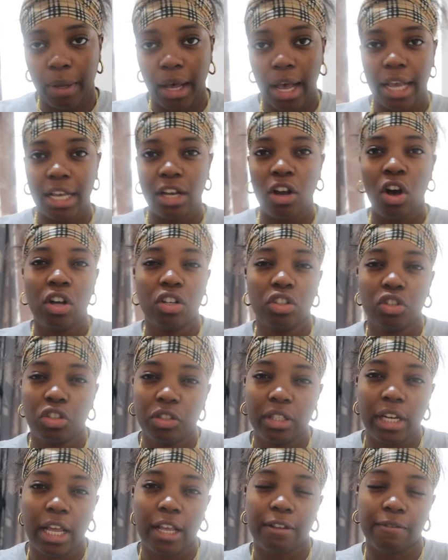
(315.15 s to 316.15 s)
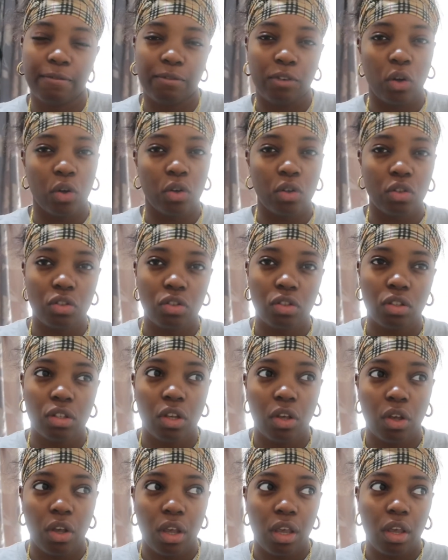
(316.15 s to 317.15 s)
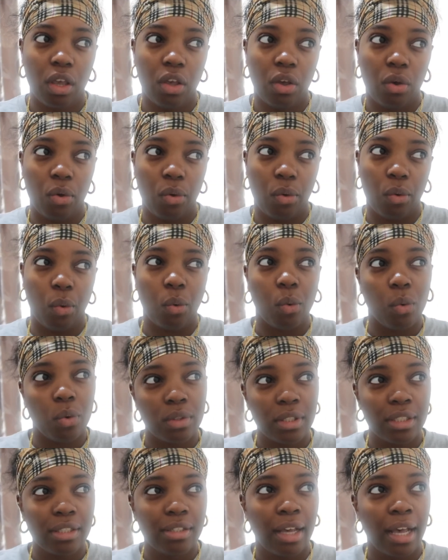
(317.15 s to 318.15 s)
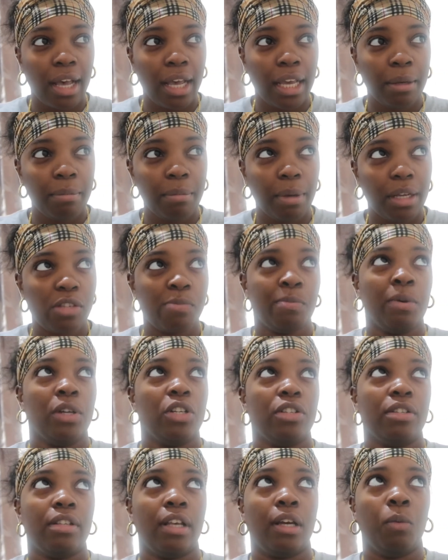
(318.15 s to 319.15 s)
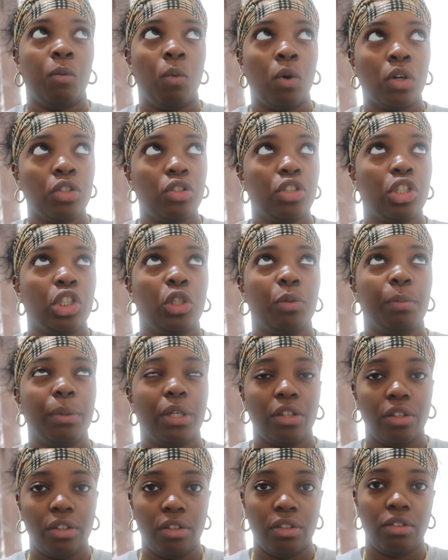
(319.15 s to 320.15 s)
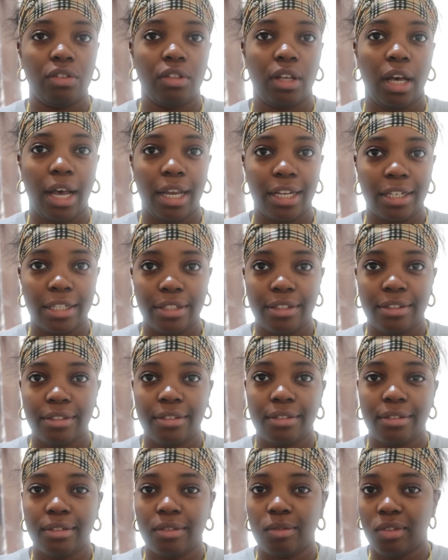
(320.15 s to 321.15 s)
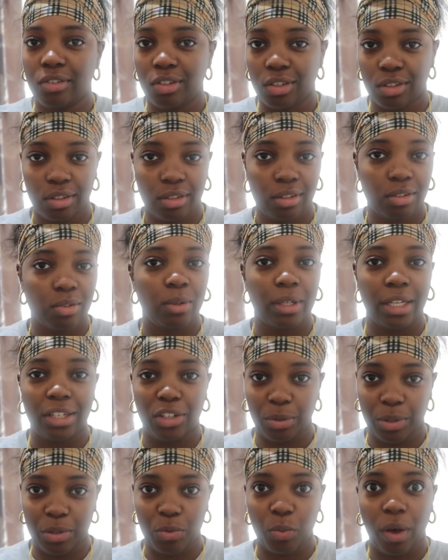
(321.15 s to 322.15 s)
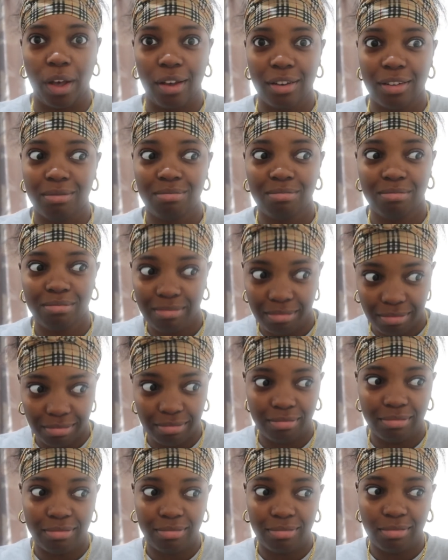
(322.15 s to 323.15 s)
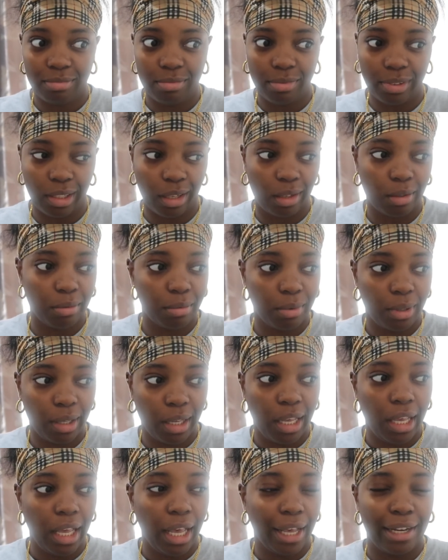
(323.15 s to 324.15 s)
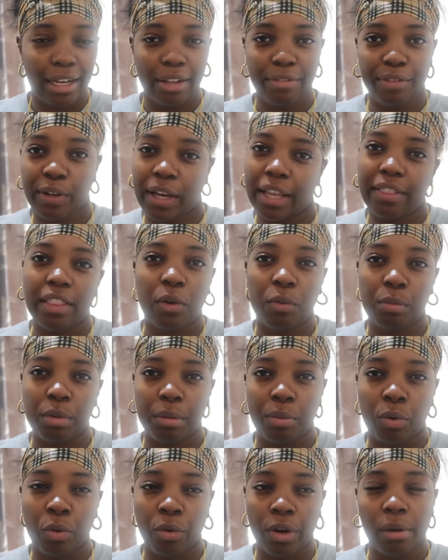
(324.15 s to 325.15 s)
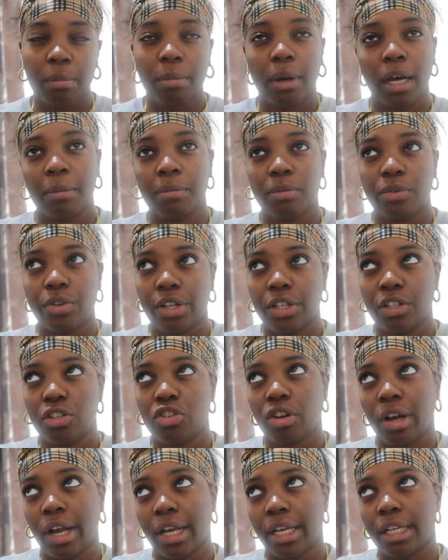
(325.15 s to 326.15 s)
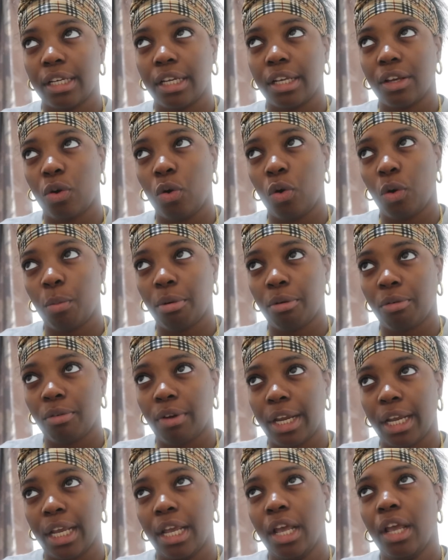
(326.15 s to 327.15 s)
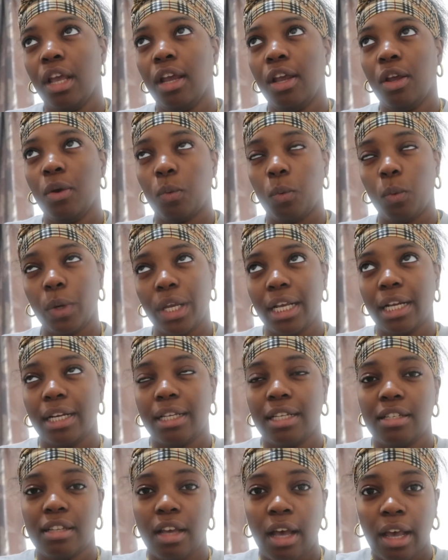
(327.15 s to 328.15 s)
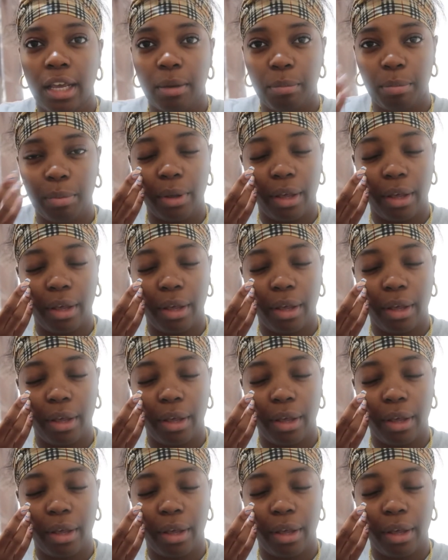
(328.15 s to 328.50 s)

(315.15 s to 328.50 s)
I can't do like vlogs all the time as much as I want to because I just, all I do is work, so, and I feel like that would be boring, but I'm gonna try and incorporate weekly type